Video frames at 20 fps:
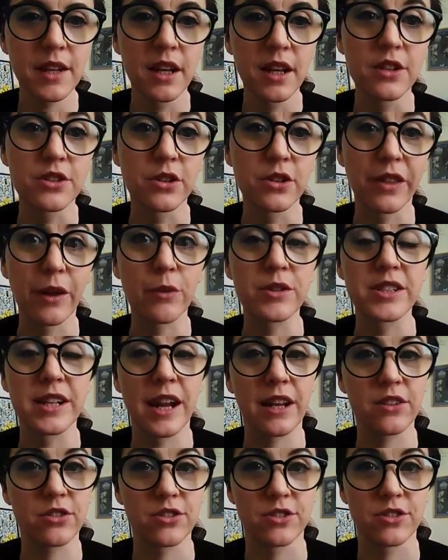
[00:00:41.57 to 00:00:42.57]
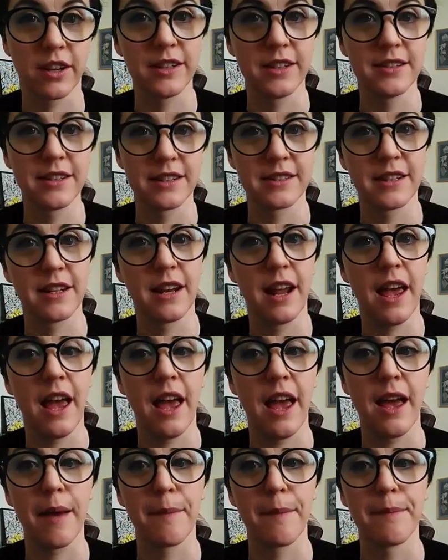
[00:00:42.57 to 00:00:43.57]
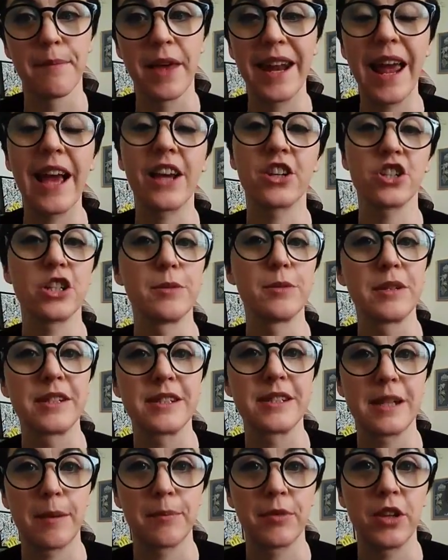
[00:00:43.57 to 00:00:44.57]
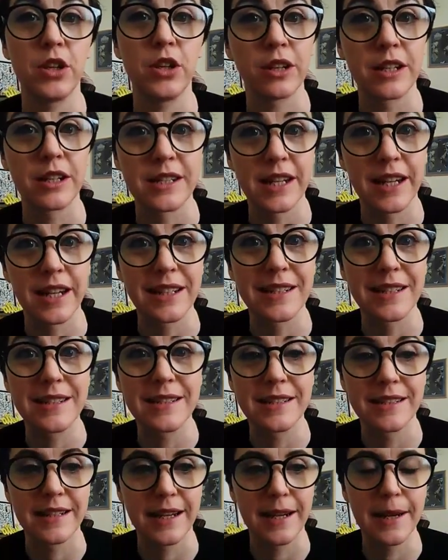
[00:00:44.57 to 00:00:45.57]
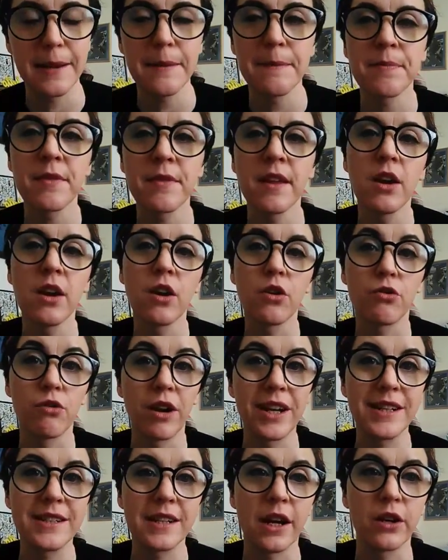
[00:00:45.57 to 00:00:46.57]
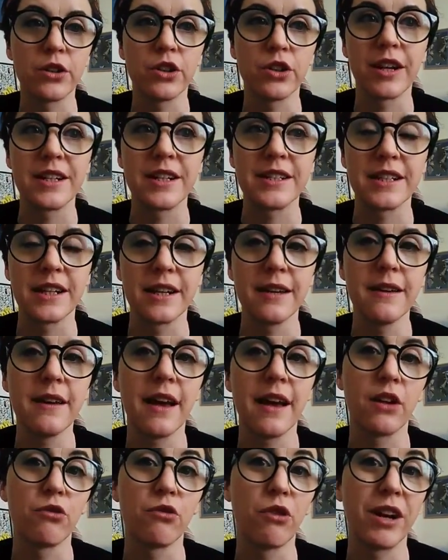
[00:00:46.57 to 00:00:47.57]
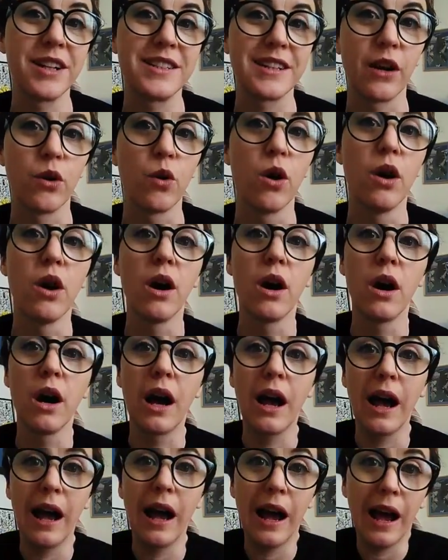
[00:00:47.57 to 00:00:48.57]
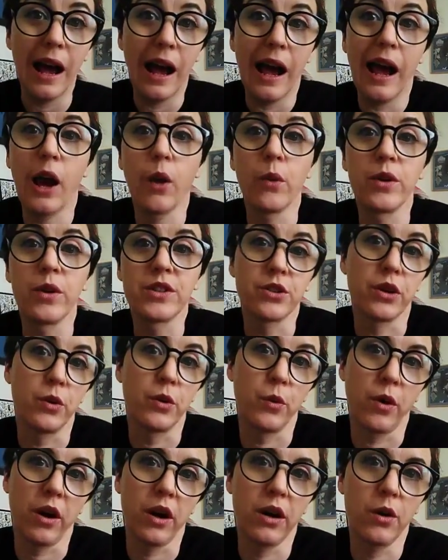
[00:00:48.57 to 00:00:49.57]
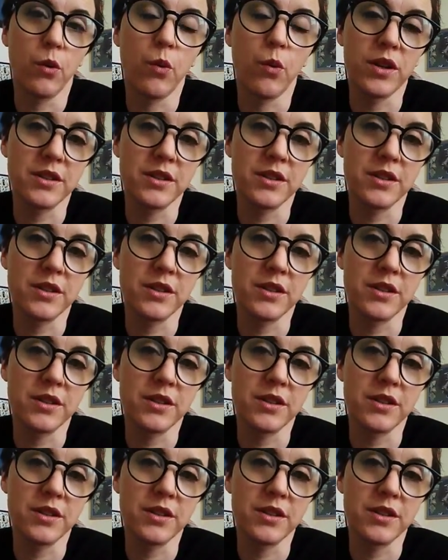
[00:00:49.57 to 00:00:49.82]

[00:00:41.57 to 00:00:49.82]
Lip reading: So that was an exercise. That's an actionable step that you can take today. Write down your idea and write down how it's going to work.